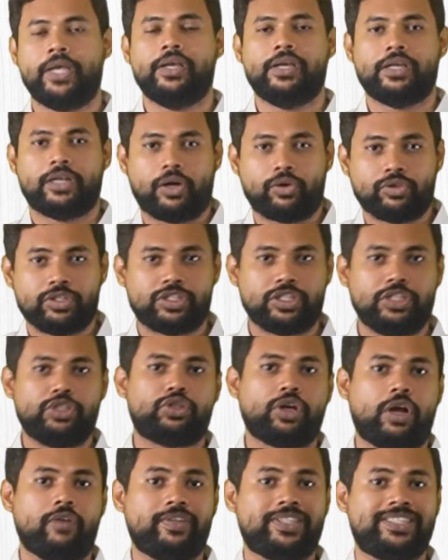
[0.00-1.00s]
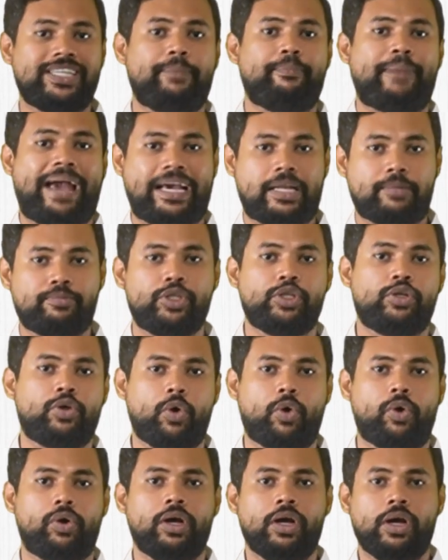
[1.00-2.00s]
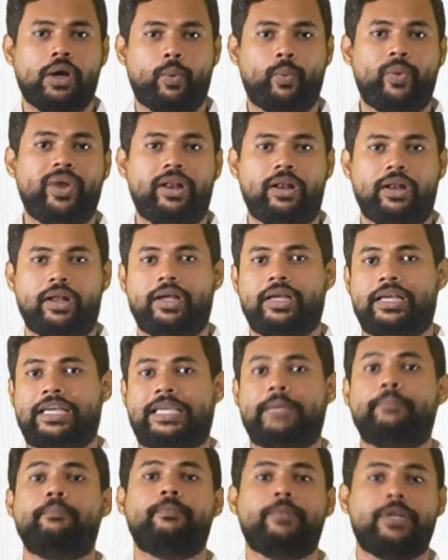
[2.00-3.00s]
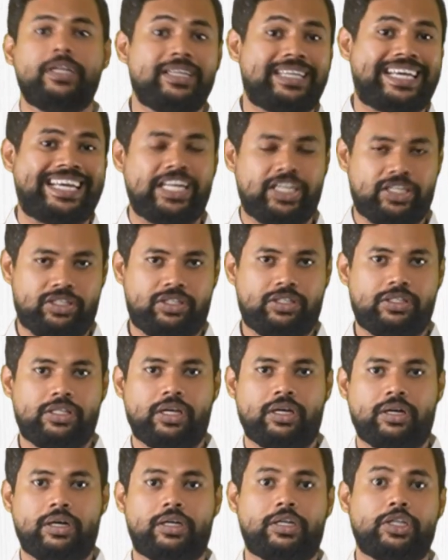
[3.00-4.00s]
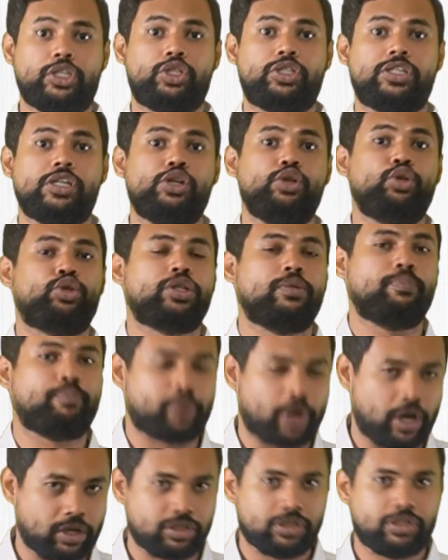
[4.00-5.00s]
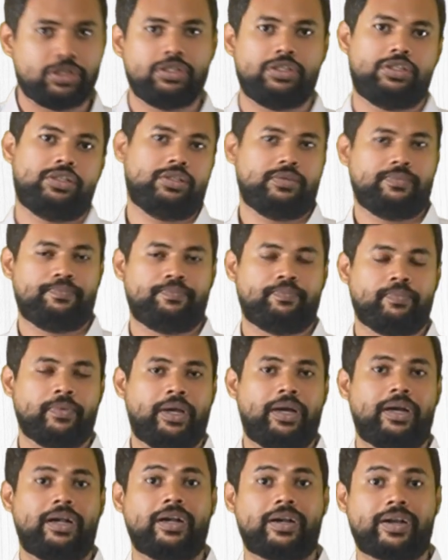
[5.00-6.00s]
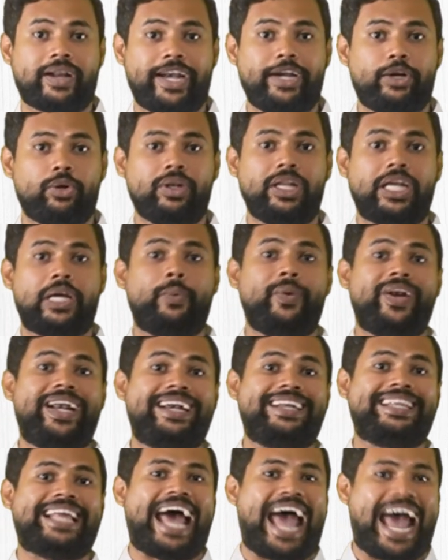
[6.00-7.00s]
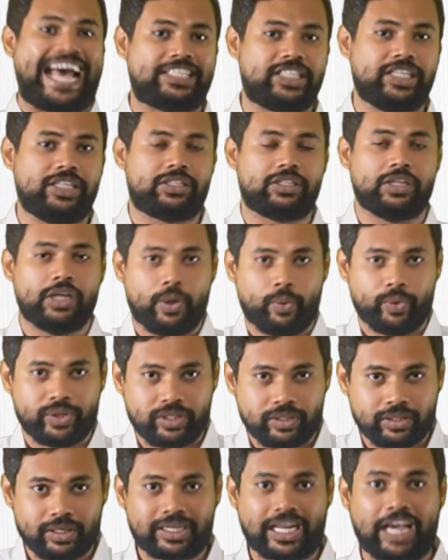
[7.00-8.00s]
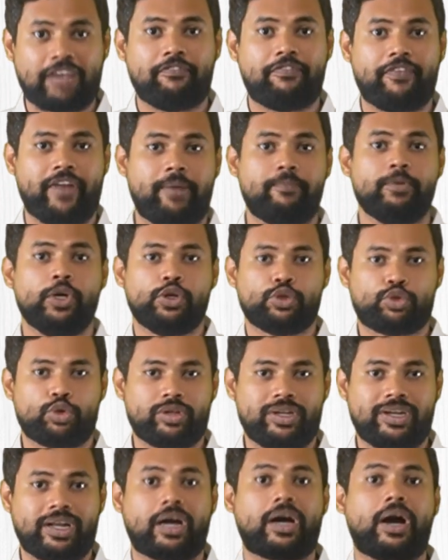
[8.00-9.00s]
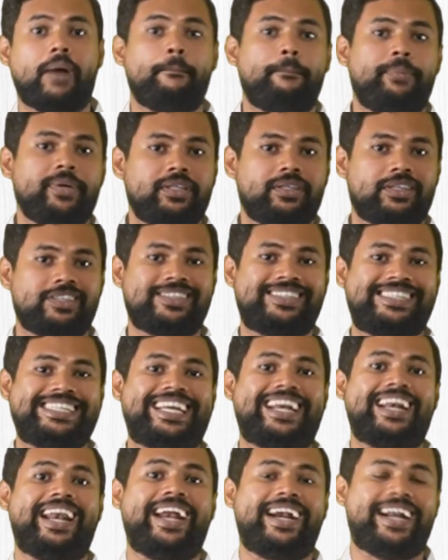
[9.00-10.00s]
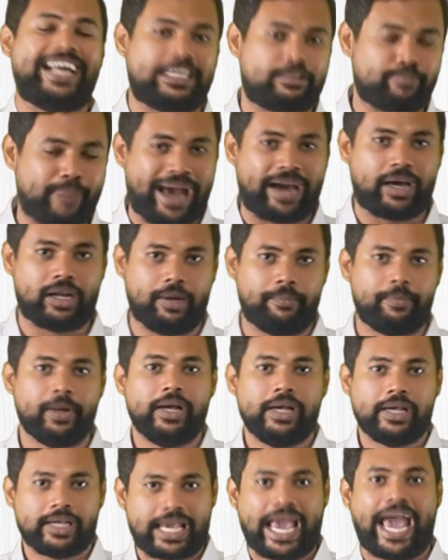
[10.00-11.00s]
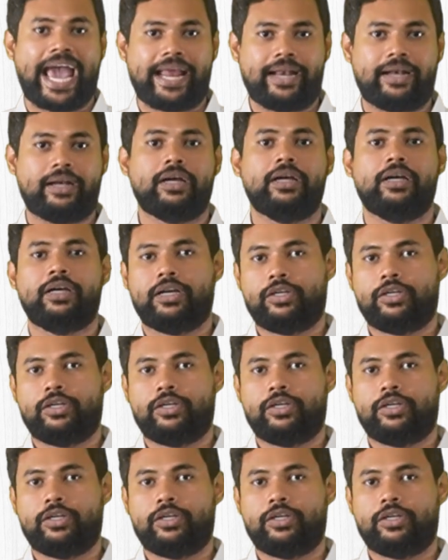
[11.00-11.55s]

Now, this Insolvency and Bankruptcy Code will increase the resolution processes. It will try to liquidate the assets within the time frame so that a company that is declared as bankrupt can,